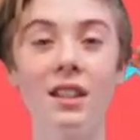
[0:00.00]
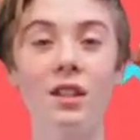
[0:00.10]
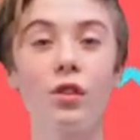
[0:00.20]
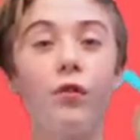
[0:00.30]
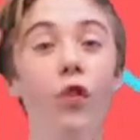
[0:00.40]

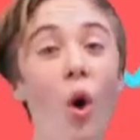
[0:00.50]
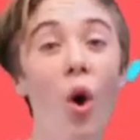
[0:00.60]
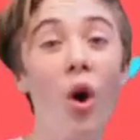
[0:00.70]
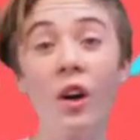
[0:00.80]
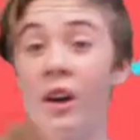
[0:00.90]
is
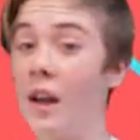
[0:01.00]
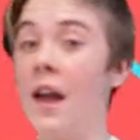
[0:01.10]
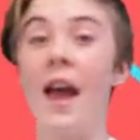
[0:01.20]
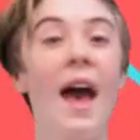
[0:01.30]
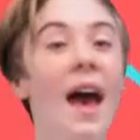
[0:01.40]
for
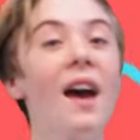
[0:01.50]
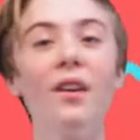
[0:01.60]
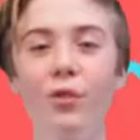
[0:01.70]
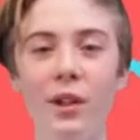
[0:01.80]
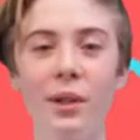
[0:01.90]

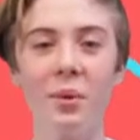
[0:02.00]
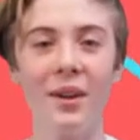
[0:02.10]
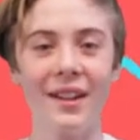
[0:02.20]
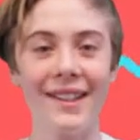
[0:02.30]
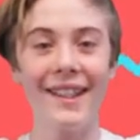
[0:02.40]

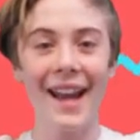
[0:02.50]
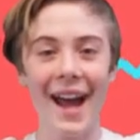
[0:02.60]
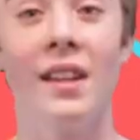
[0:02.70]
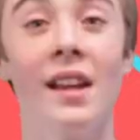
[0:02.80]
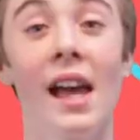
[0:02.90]
everyone.
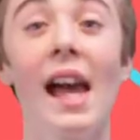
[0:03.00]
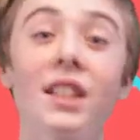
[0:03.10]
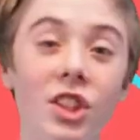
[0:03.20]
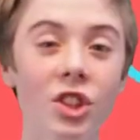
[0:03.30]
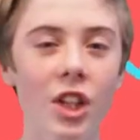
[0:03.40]

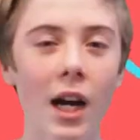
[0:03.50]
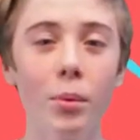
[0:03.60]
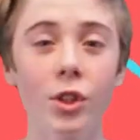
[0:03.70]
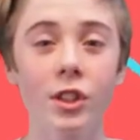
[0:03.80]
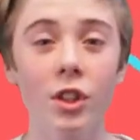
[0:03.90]
Excellent job,
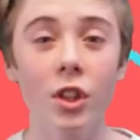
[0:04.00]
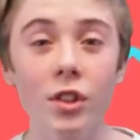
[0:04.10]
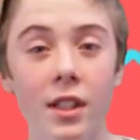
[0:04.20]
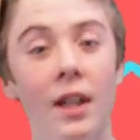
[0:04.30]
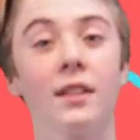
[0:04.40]
boys and
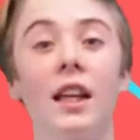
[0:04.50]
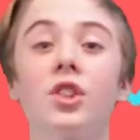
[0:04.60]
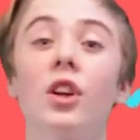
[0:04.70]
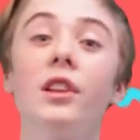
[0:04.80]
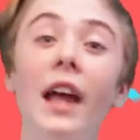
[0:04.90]
girls. That's
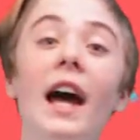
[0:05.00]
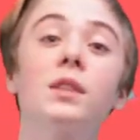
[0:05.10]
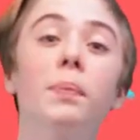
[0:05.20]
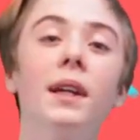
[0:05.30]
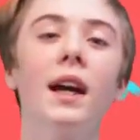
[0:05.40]
our
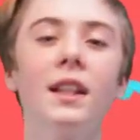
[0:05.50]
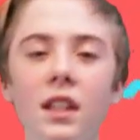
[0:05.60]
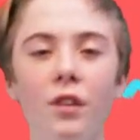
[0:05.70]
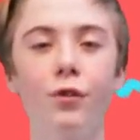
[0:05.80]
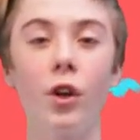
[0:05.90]
last big
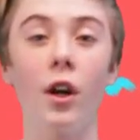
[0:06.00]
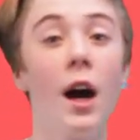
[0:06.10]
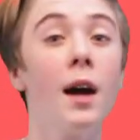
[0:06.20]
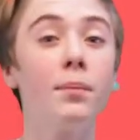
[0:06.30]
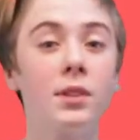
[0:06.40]
idea for
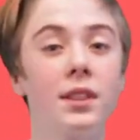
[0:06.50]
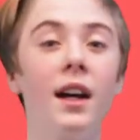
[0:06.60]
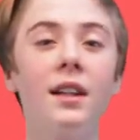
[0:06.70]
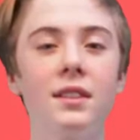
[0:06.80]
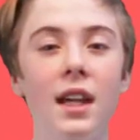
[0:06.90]

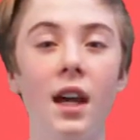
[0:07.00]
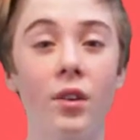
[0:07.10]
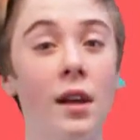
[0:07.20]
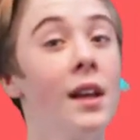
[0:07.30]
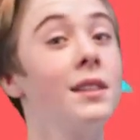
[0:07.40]
Upside Down.
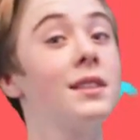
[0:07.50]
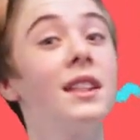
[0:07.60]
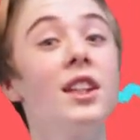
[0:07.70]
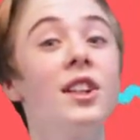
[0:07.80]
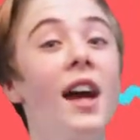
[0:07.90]

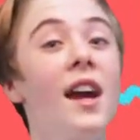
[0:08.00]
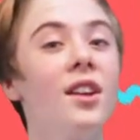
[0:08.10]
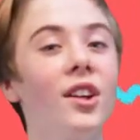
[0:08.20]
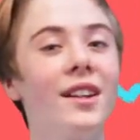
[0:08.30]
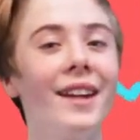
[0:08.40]
See you
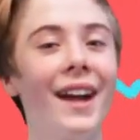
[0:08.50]
later.